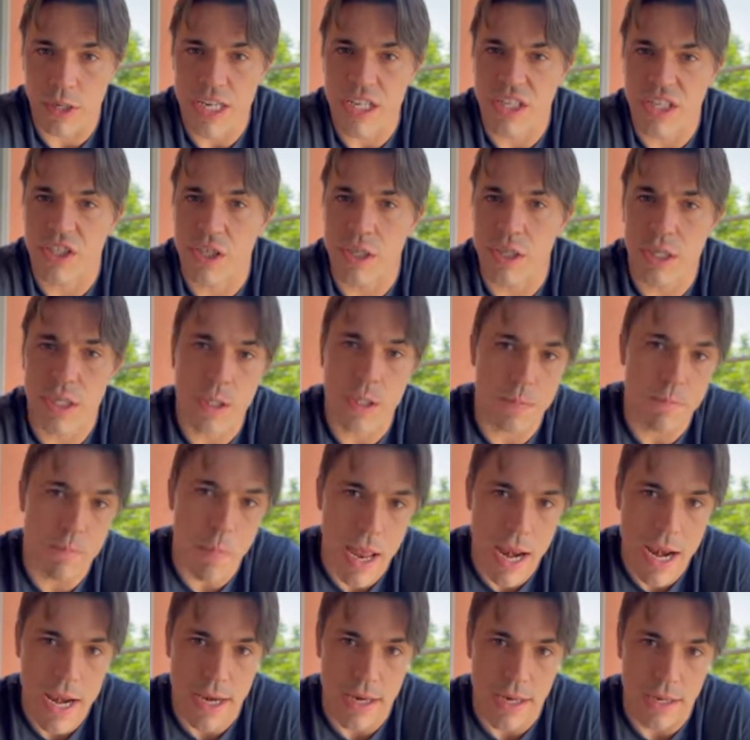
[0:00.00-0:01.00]
is
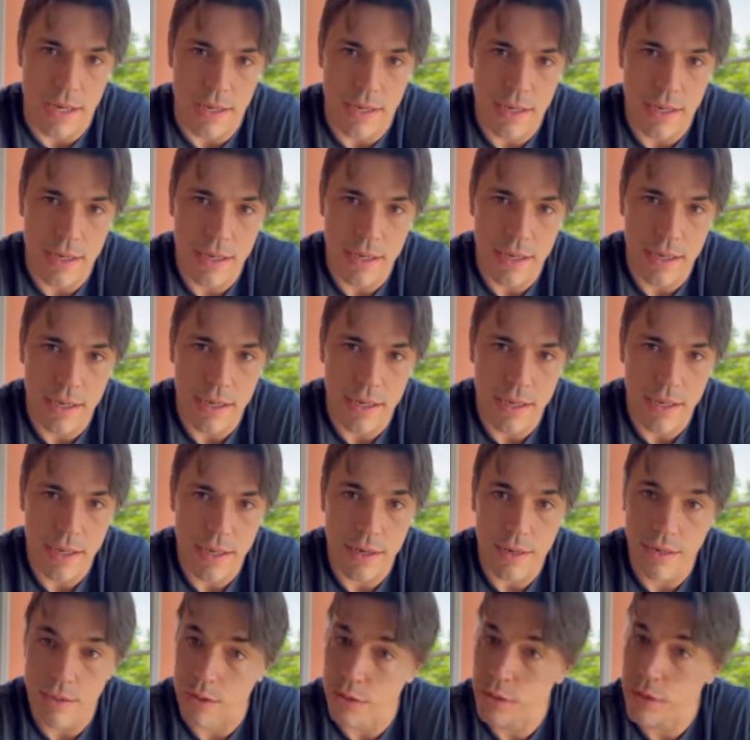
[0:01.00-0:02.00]
suspended
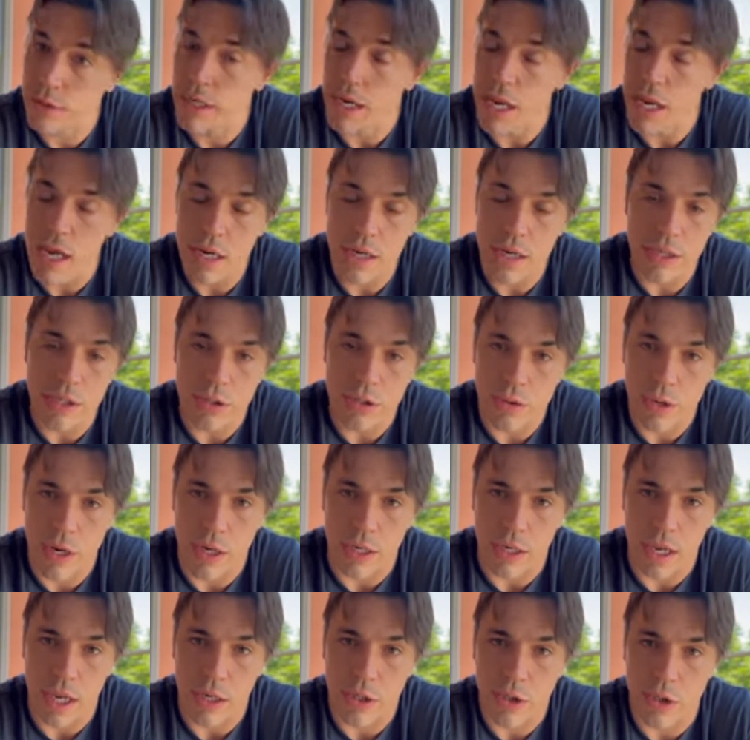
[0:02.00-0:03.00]
during any
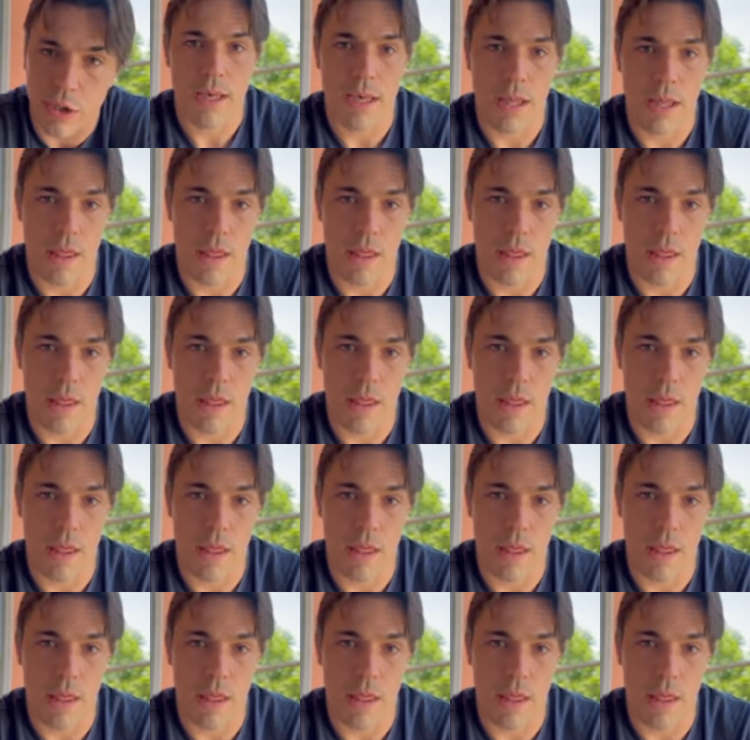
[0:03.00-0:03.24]
strike action.